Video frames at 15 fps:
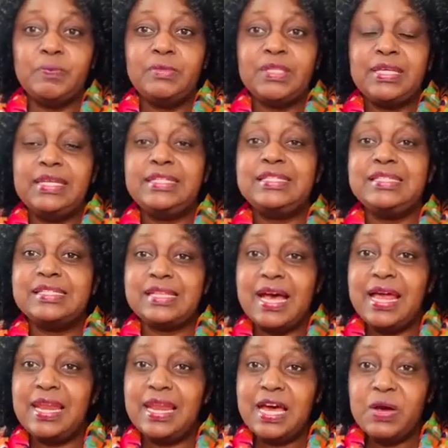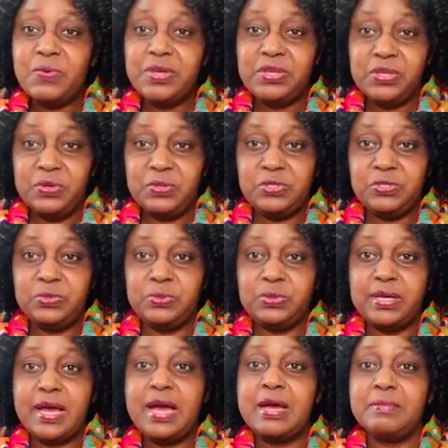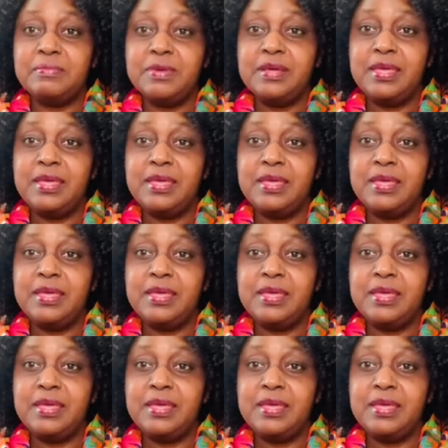it is allowing you to come